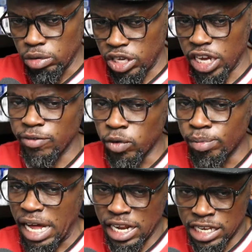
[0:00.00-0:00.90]
careful
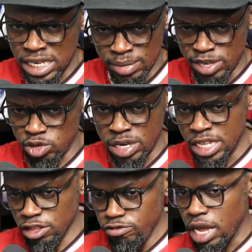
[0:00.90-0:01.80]
balance
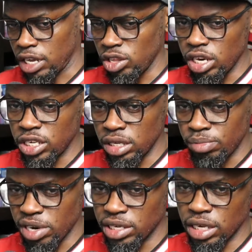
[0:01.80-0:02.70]
between acknowledging the
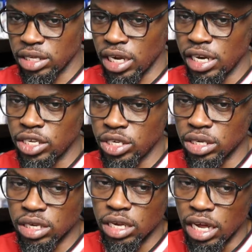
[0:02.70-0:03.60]
present
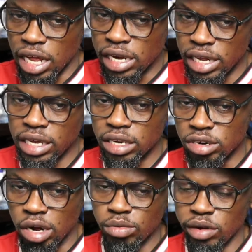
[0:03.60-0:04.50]
challenges and laying the
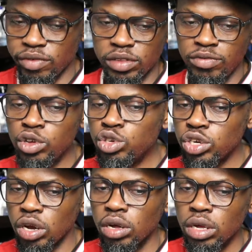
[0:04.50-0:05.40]
groundwork for the
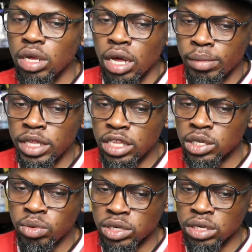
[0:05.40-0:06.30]
future. I mean,
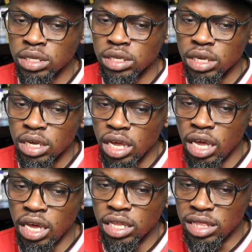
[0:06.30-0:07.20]
this wasn't
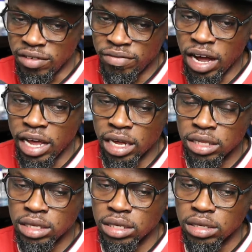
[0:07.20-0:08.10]
a
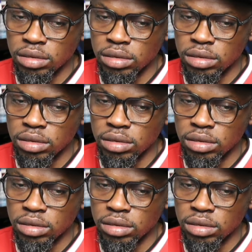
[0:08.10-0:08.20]
defiant